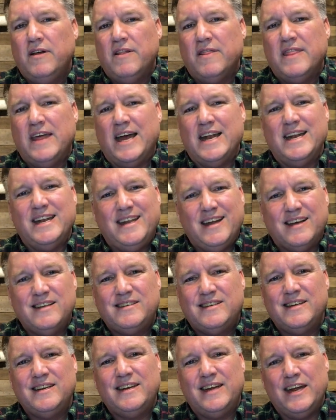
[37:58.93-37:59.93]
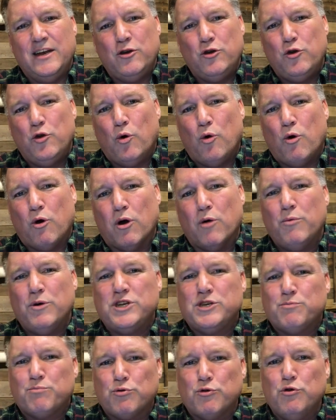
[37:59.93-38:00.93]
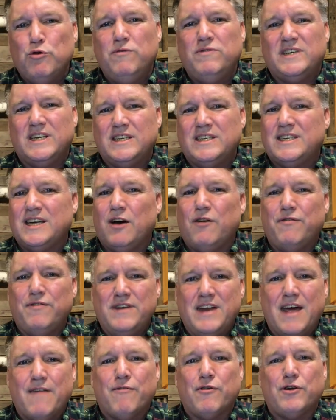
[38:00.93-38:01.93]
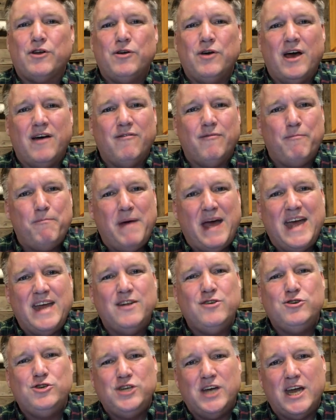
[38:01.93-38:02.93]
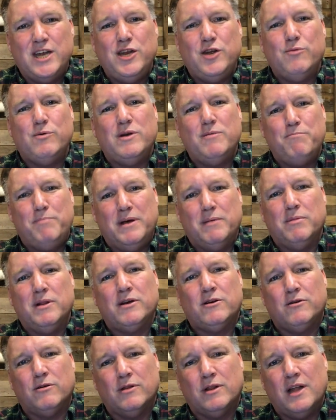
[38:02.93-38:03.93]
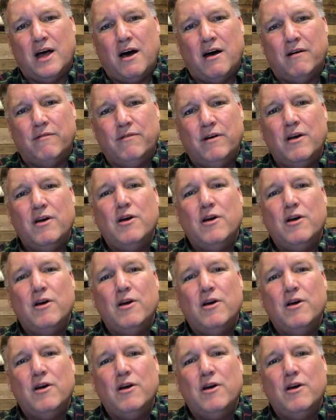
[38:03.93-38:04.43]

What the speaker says: that doesn't endure, which proves itself never to have been genuine biblical love,